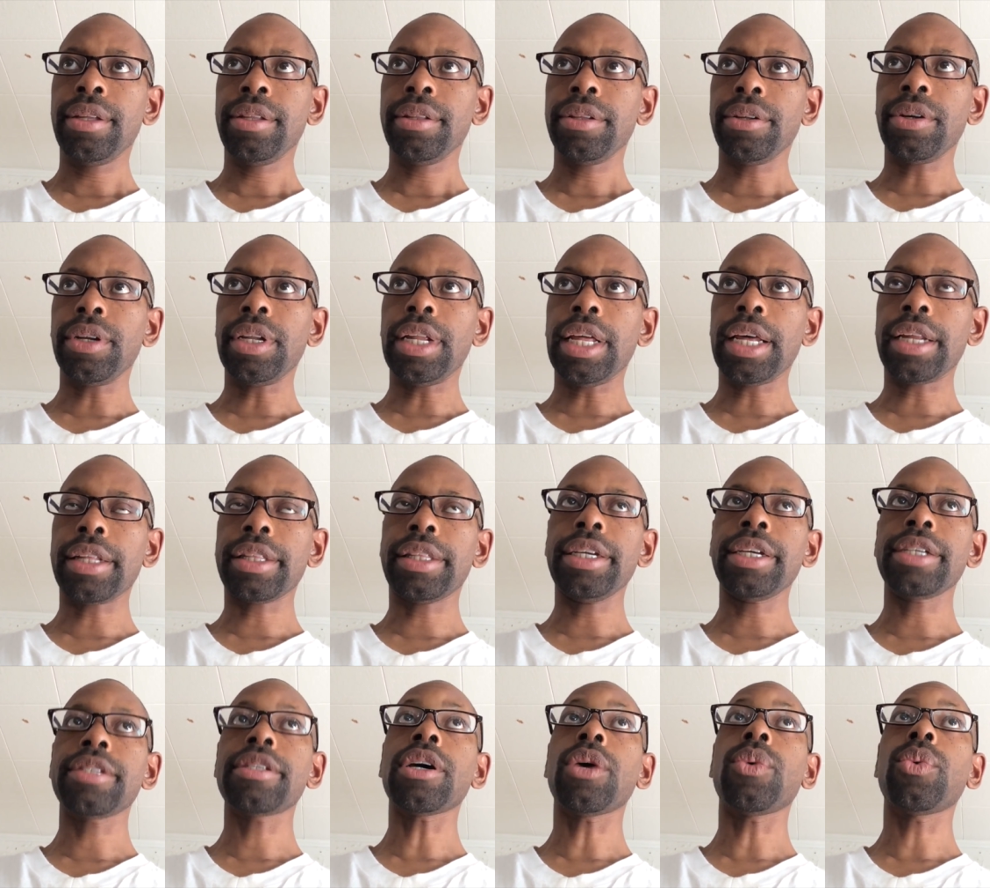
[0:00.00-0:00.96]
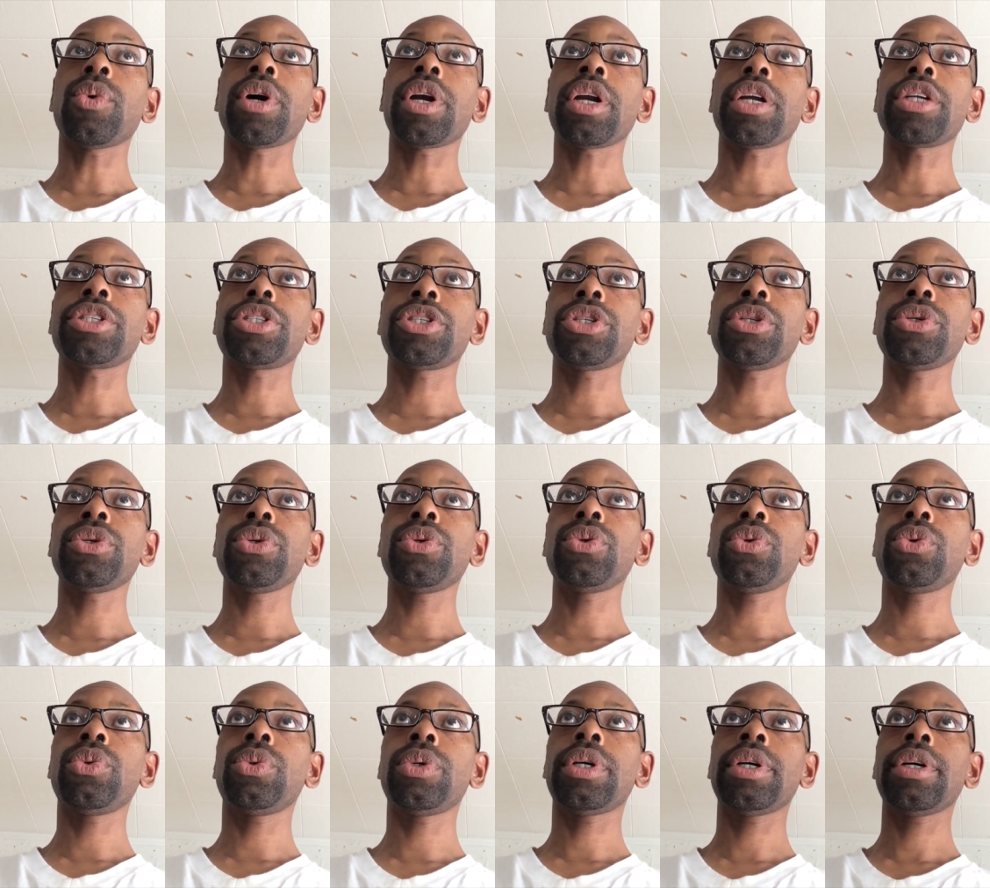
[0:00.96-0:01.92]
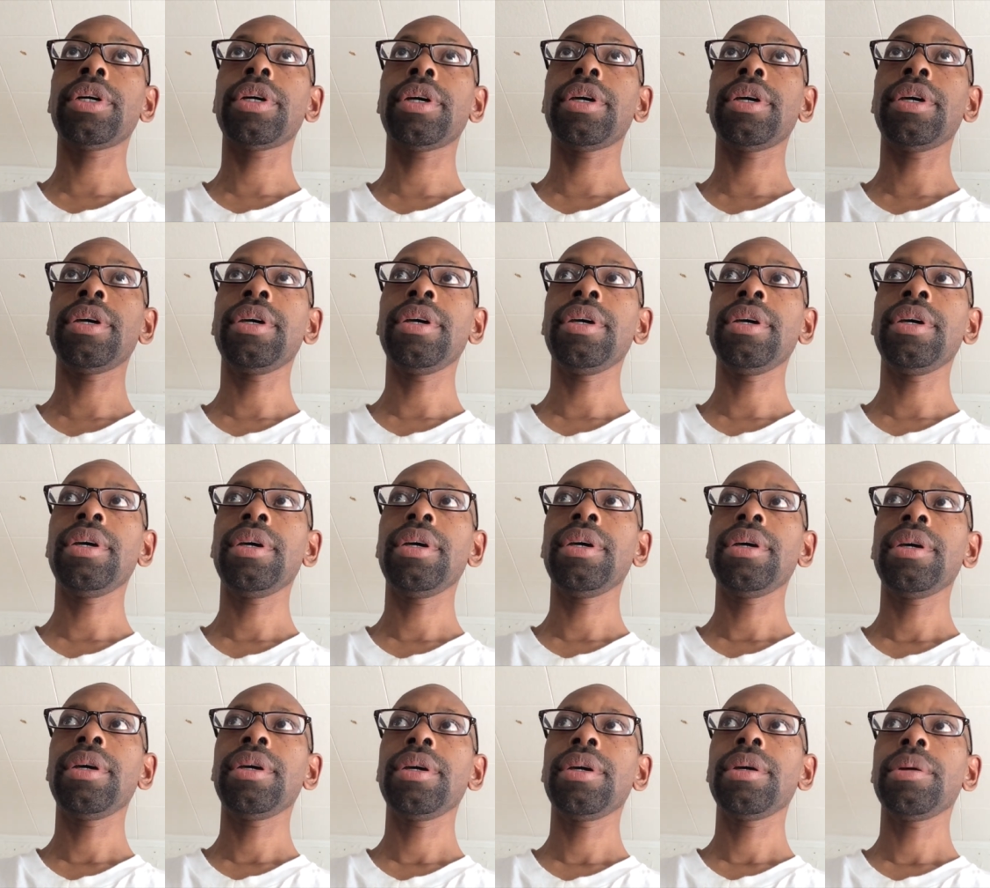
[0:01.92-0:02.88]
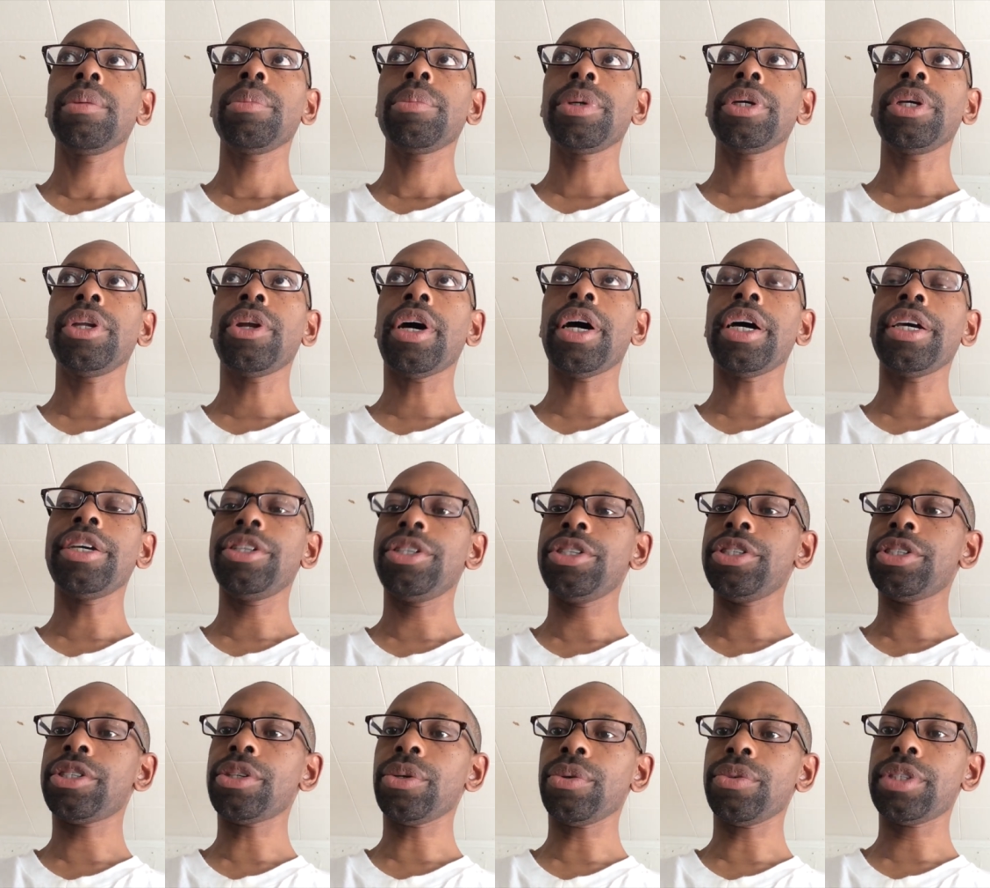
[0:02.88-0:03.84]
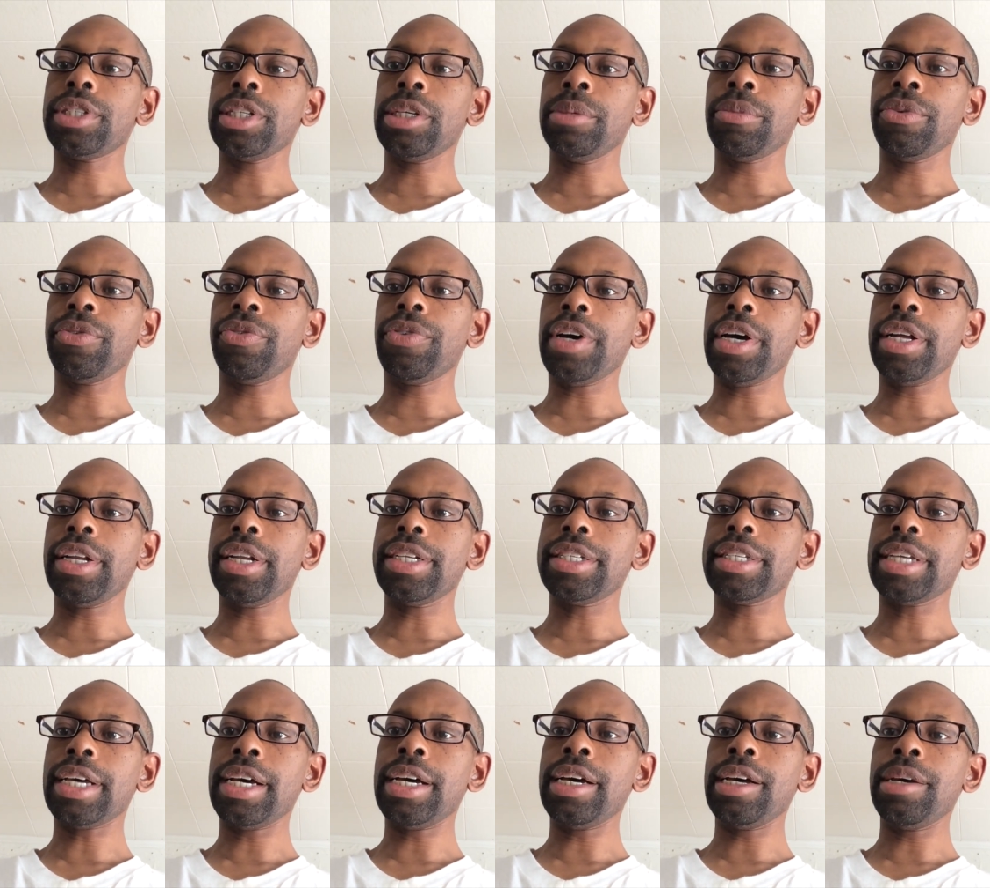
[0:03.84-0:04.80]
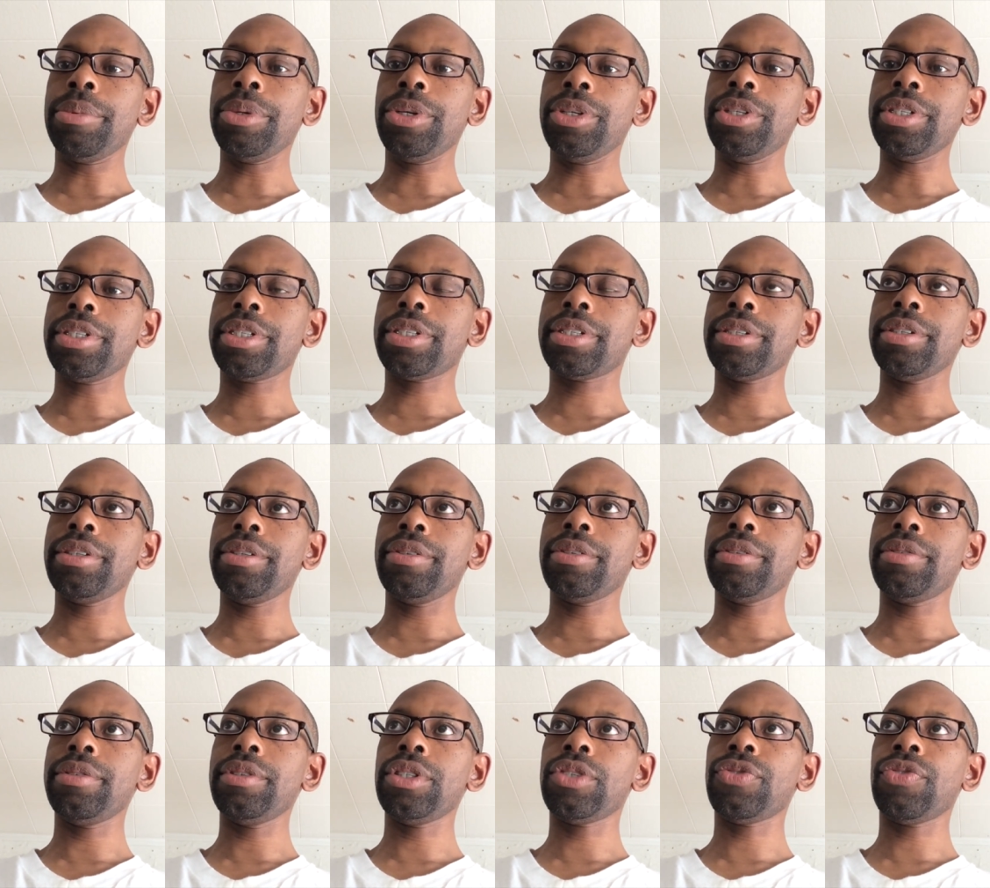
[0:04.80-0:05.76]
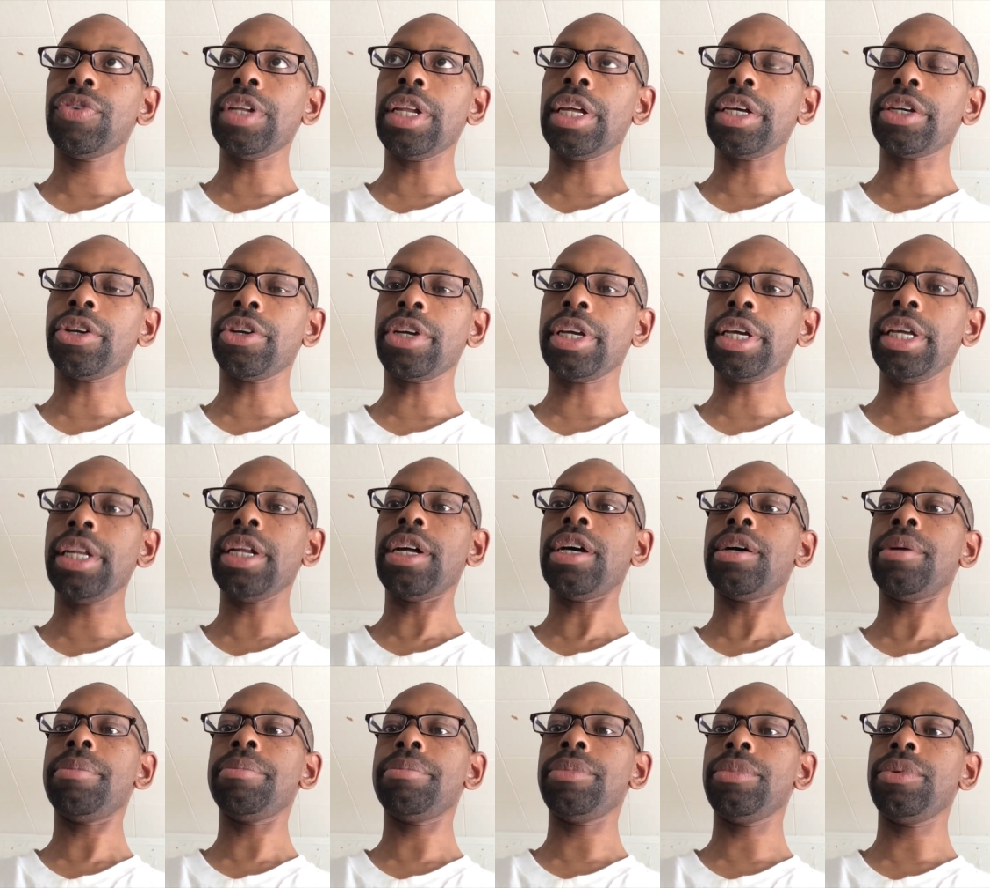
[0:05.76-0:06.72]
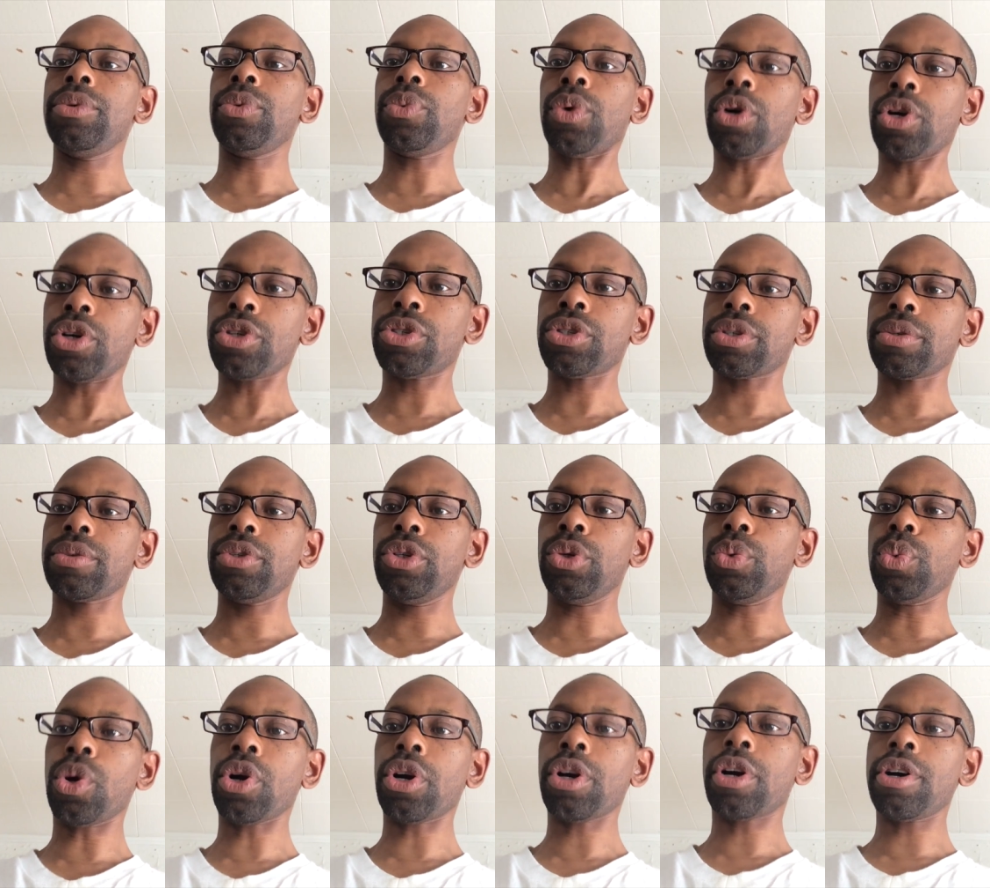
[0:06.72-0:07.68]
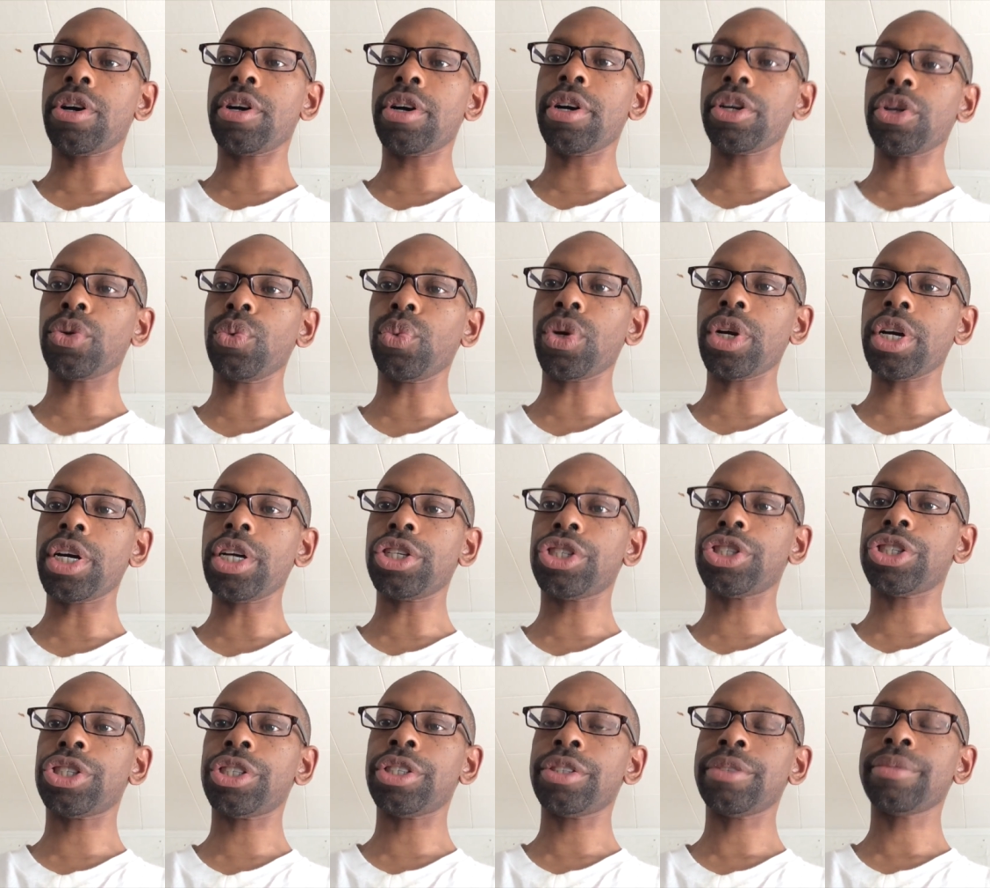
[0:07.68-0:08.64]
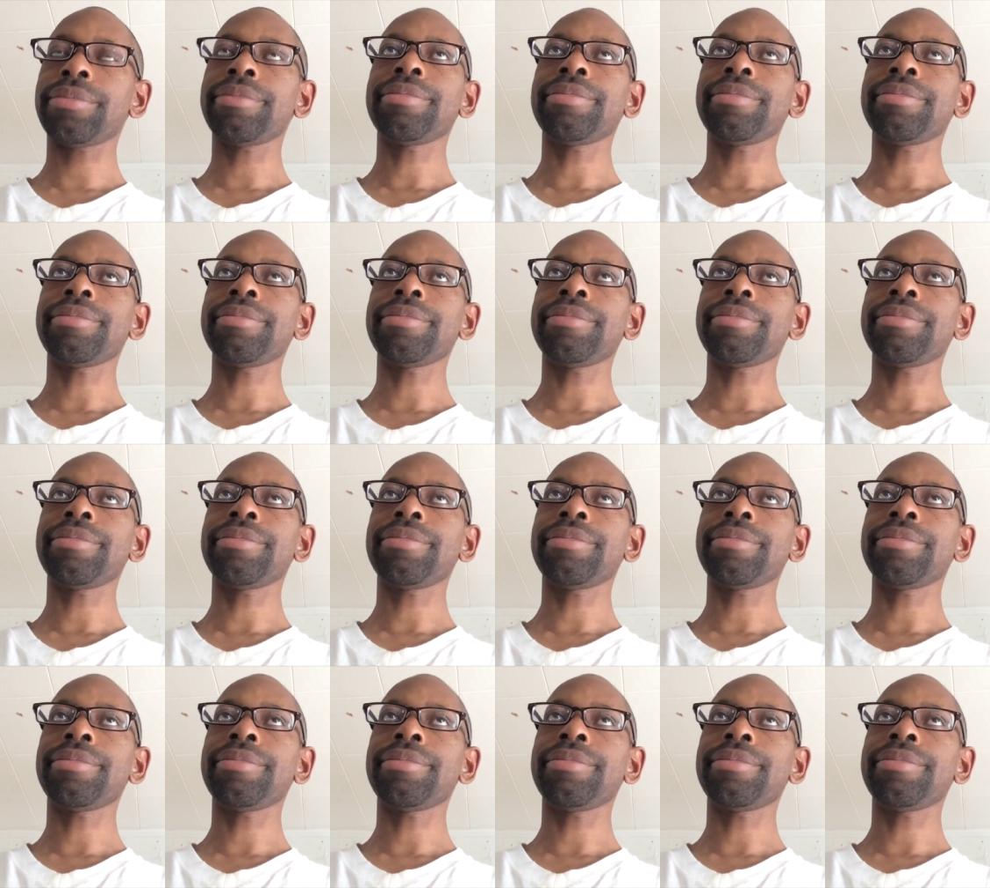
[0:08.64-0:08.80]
There are a lot of things I want to do, but you know how you just don't seem to find the time. You just feel like you get up, you work hard, you rush,